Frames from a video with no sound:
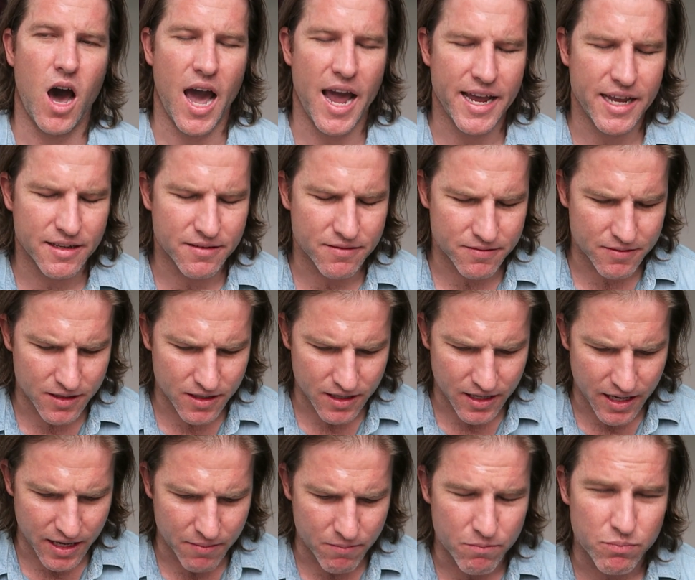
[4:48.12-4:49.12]
I
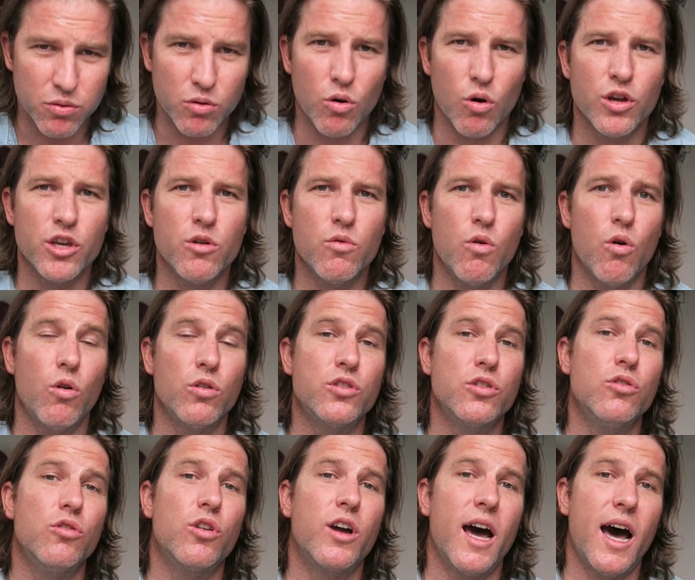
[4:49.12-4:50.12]
implore you all
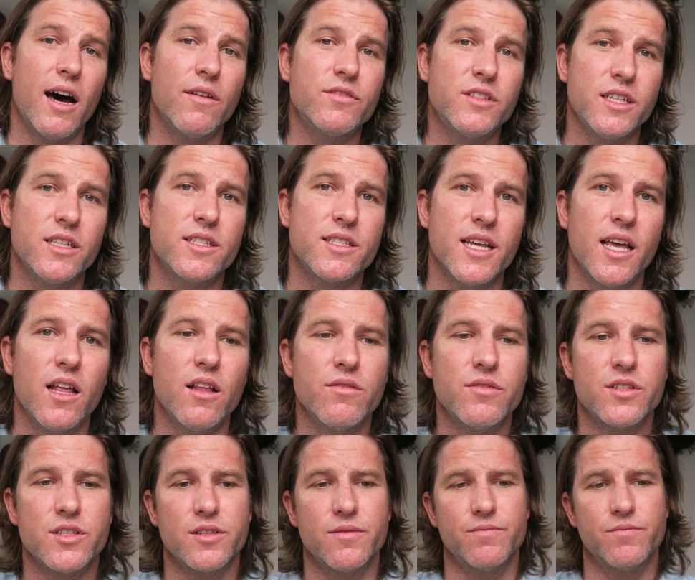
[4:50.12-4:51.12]
to look after
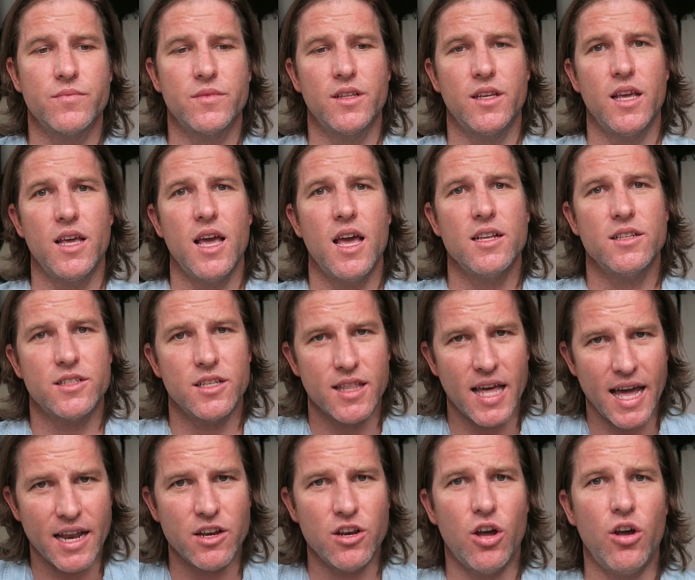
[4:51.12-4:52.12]
yourselves.
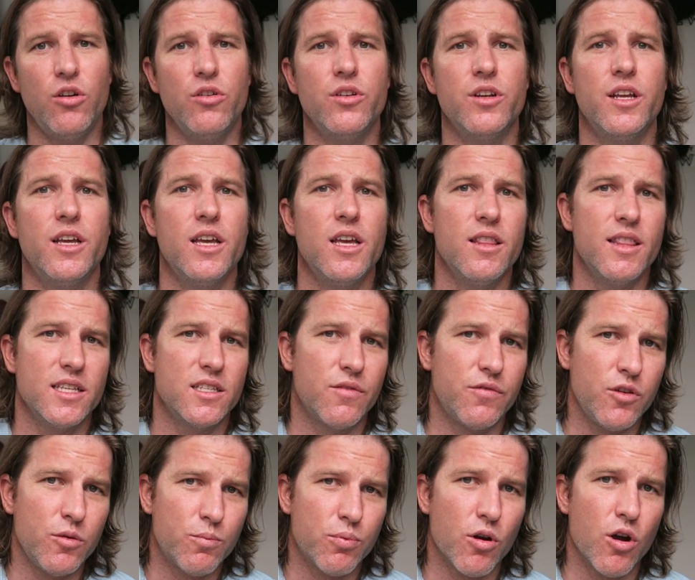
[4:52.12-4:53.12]
To that note, there's
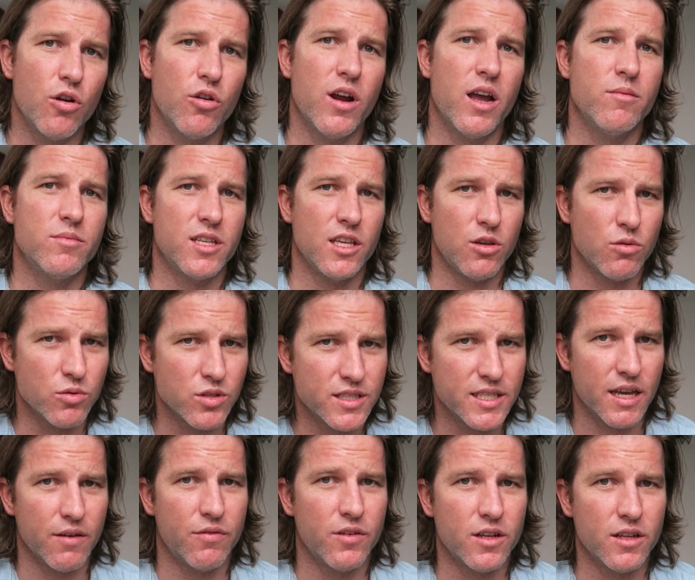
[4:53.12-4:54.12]
a few programs that you will
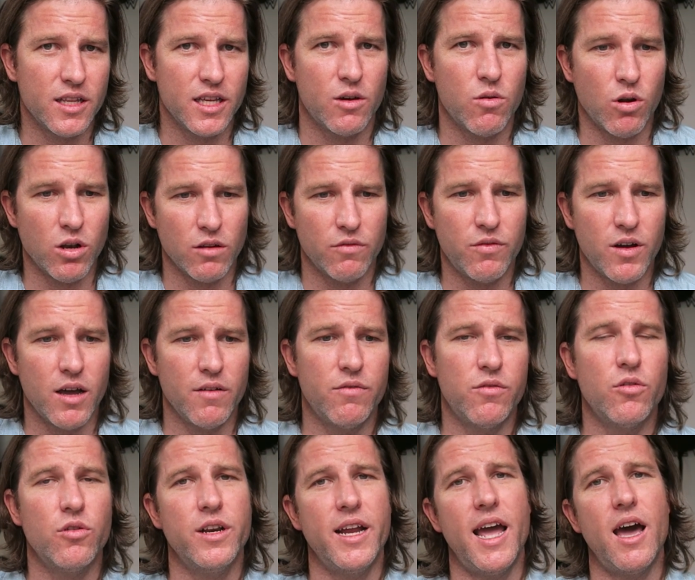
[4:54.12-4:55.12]
definitely qualify
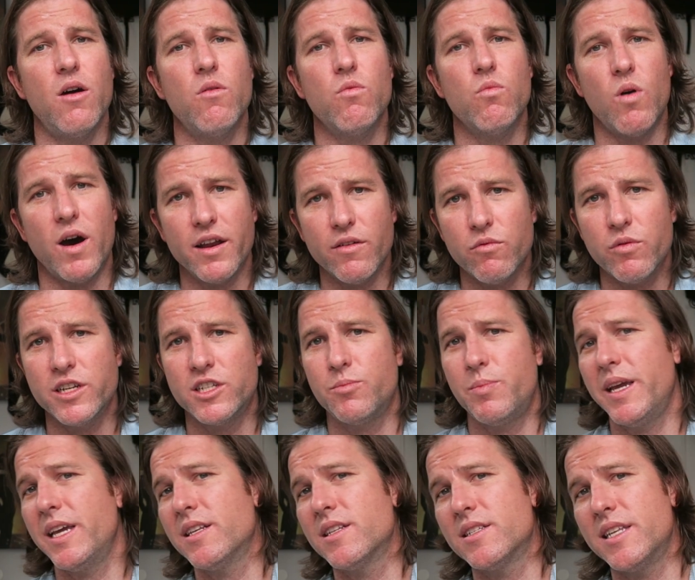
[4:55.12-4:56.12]
for now, one of
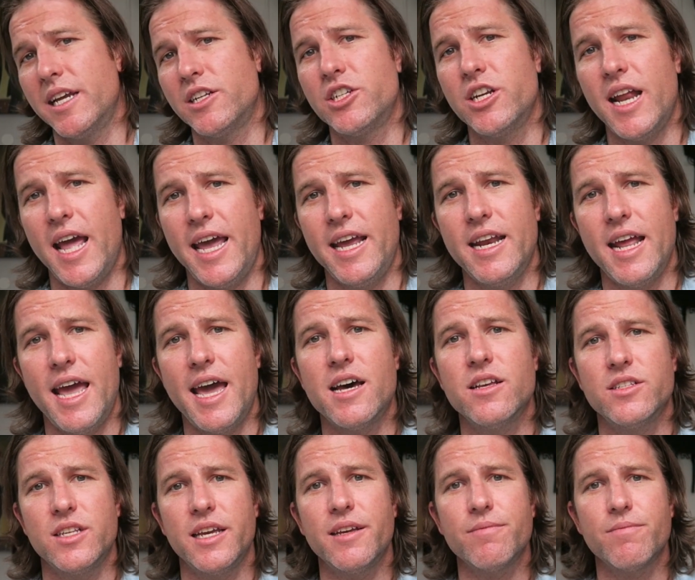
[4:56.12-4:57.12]
which being Section 8
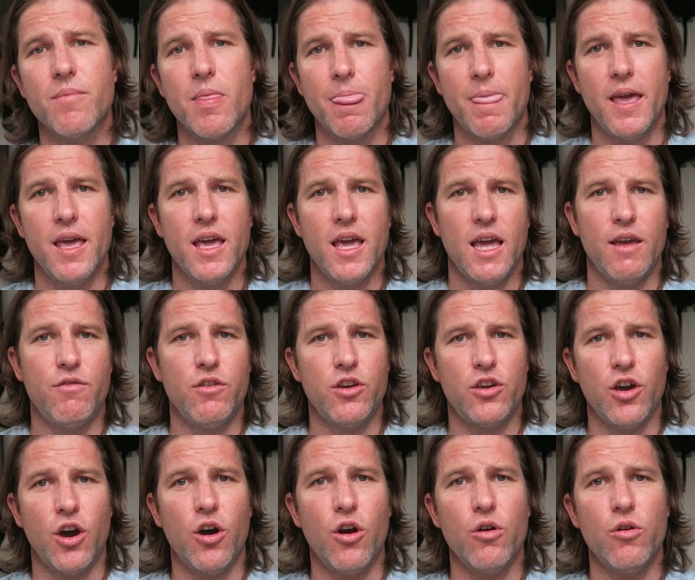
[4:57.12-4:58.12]
housing. If
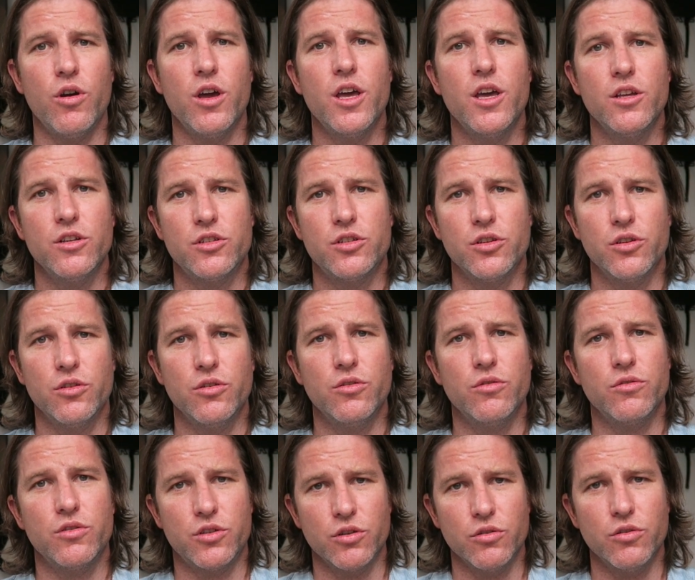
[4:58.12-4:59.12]
you go
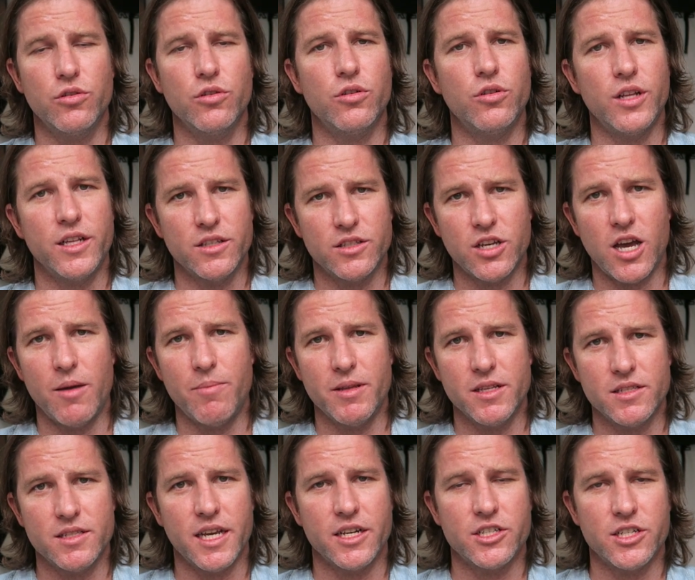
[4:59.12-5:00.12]
to Google and
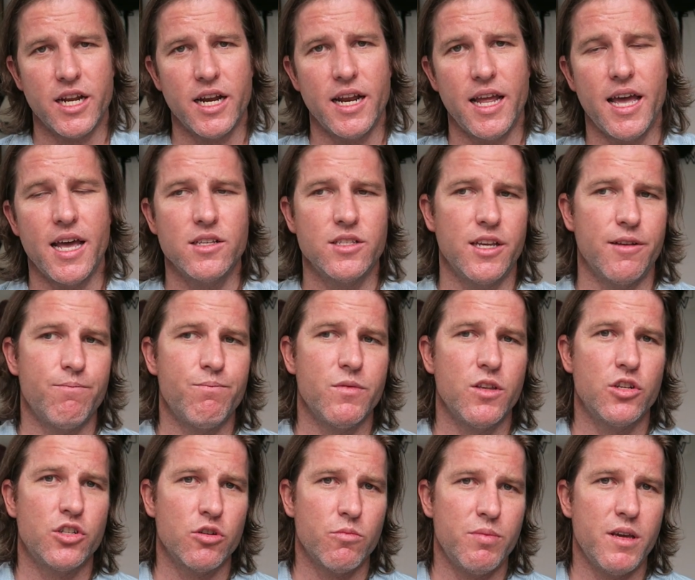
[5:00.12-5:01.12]
type in Section 8 housing,
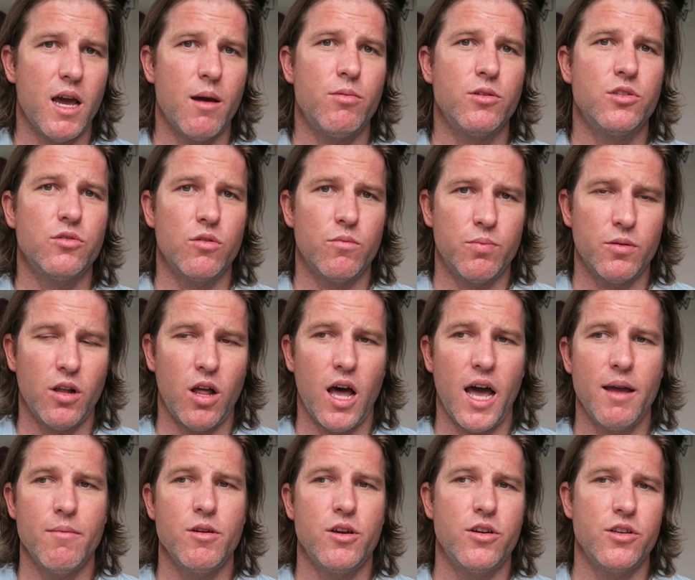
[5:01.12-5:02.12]
you should be able to
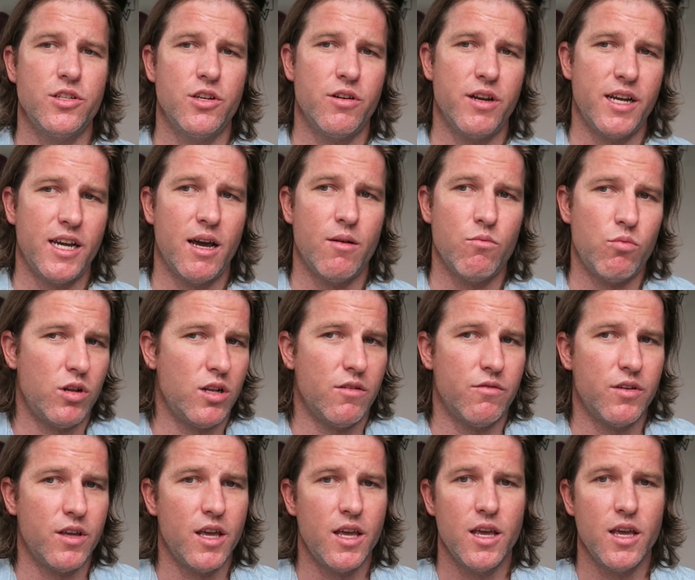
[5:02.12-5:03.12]
apply because your income
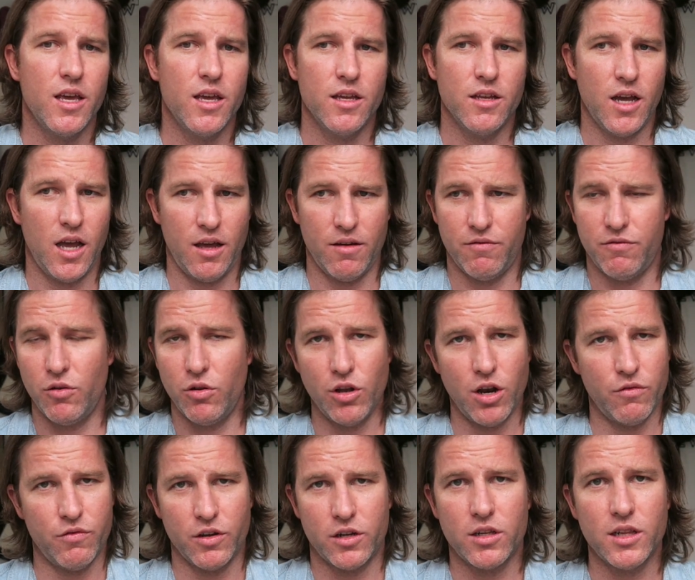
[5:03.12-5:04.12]
will have
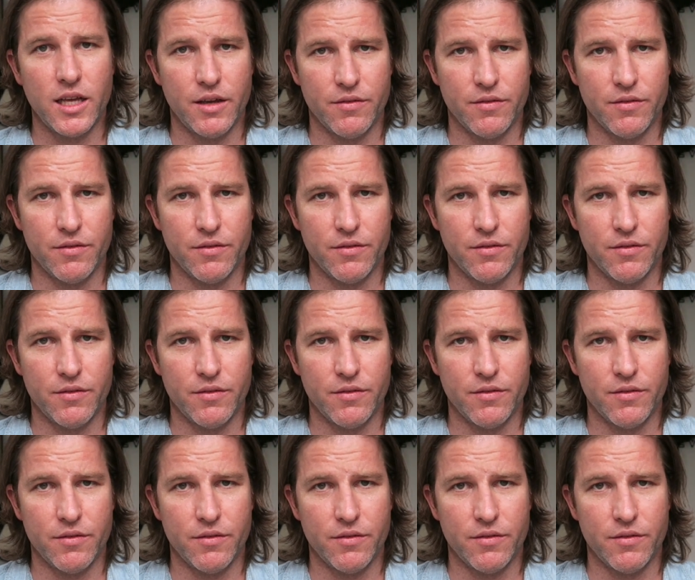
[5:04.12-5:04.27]
fallen off a